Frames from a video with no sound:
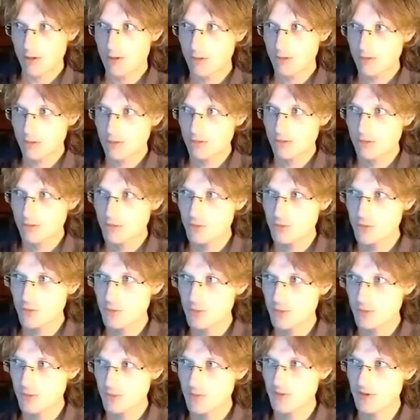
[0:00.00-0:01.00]
I don't
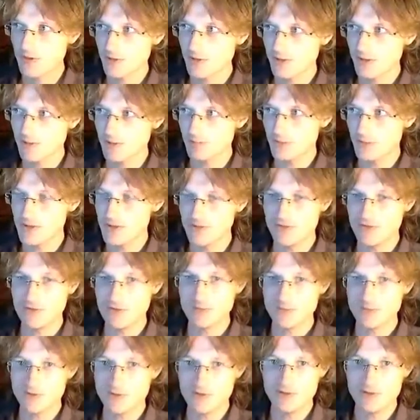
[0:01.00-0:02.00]
know. I mean, like,
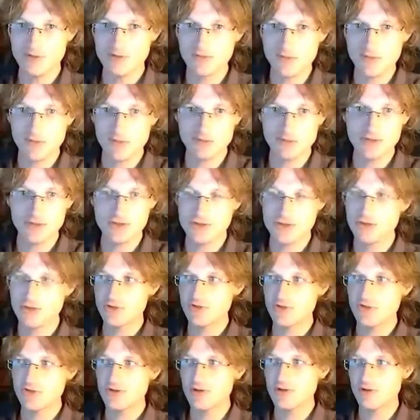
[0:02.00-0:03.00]
PCP, you've heard
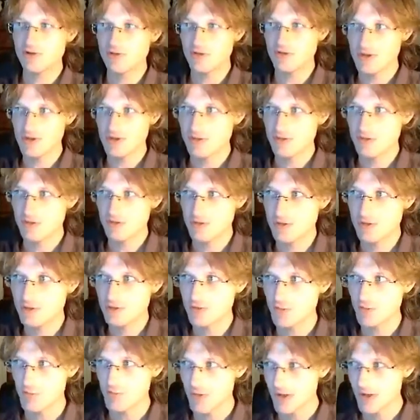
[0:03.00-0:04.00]
years and years
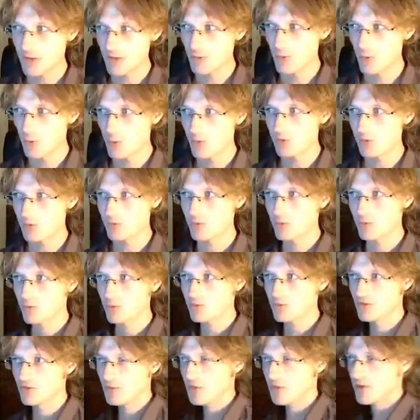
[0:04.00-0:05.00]
of bad horror
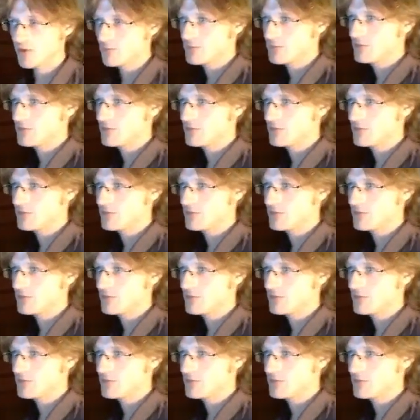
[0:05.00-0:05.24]
stories about